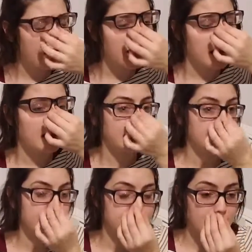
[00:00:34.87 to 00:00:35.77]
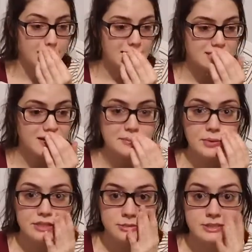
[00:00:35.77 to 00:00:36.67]
And I'm going
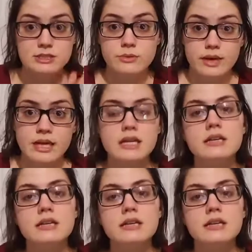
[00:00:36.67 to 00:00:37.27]
to be doing